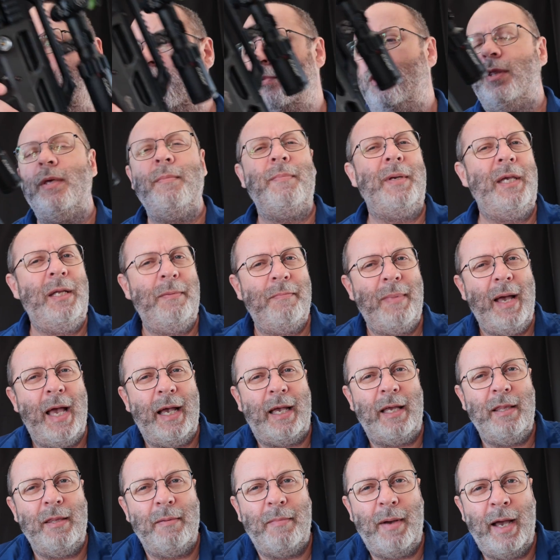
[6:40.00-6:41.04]
with a
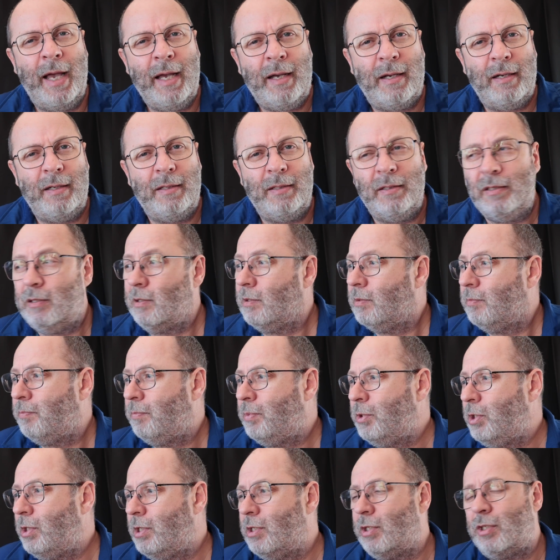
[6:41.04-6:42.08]
beanbag in the back,
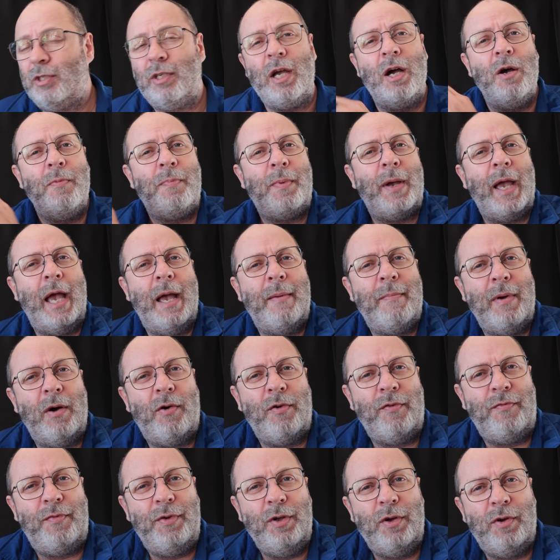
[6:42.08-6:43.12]
put the scope cam
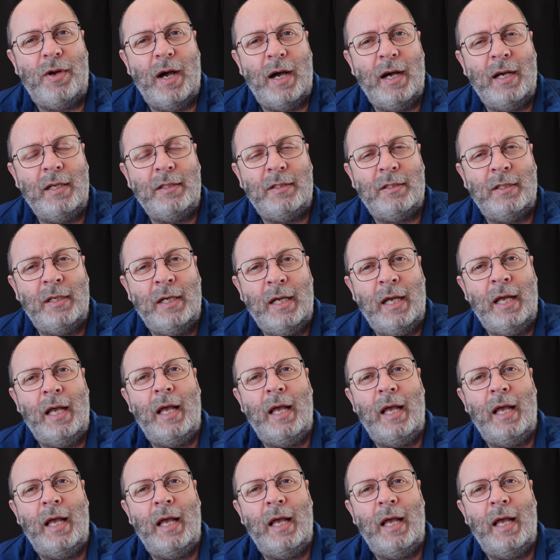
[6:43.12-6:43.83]
on for you guys,